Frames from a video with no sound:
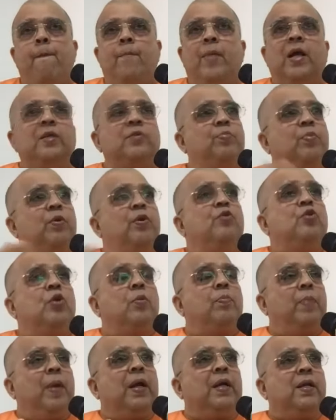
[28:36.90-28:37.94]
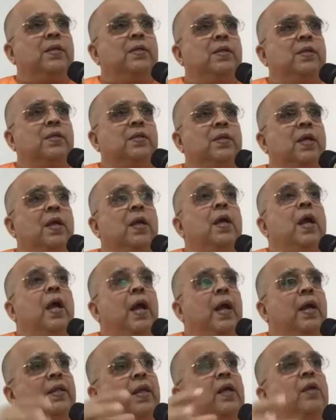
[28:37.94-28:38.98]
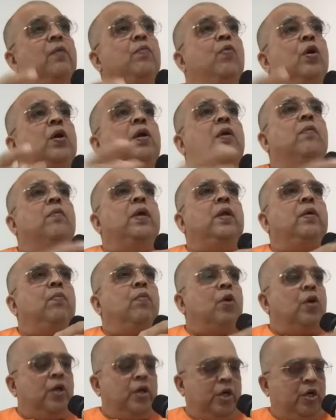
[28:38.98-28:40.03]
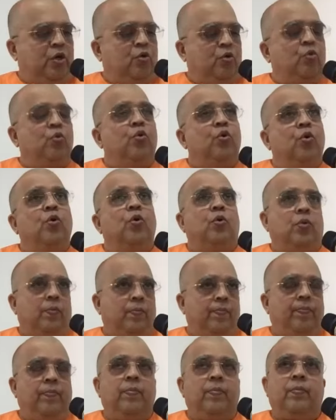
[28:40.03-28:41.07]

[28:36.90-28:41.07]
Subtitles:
by spiritual practices. And then whatever he wanted to know,